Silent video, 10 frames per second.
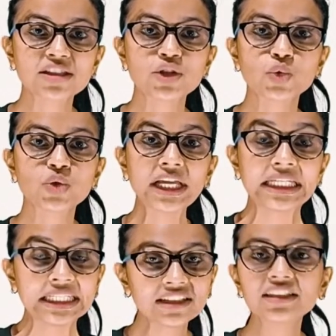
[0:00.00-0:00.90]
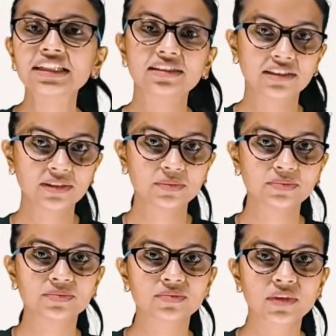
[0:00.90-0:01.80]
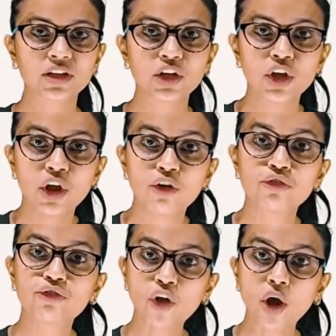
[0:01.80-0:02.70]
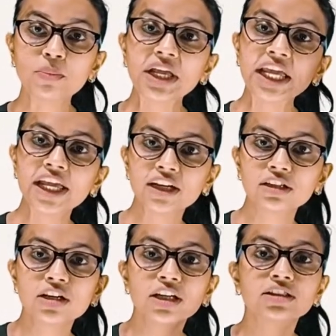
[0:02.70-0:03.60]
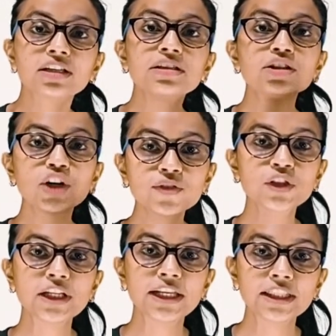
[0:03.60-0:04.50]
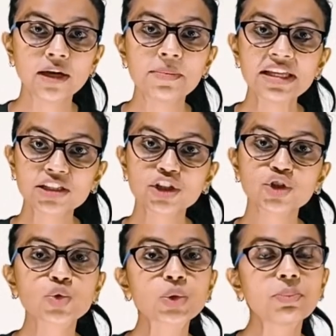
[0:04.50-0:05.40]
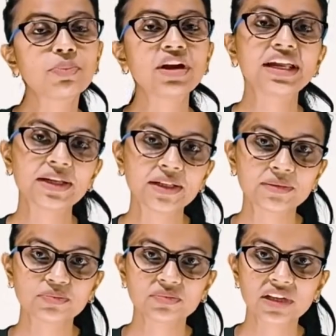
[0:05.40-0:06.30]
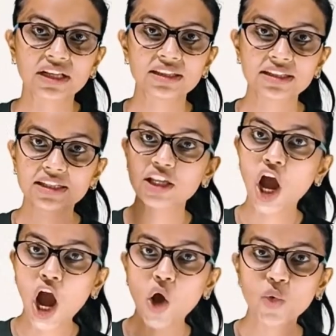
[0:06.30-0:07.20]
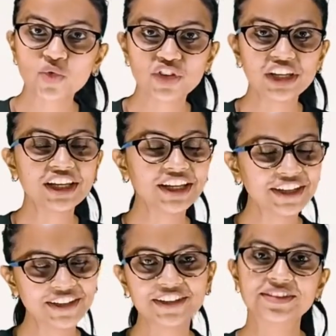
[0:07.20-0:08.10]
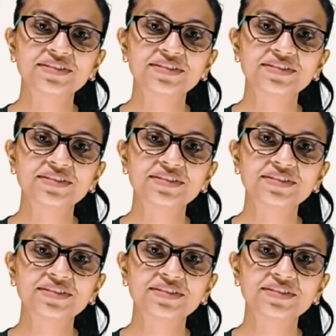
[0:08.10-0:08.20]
into the inner ear. From here, the nerves send the message to the brain. This is how we hear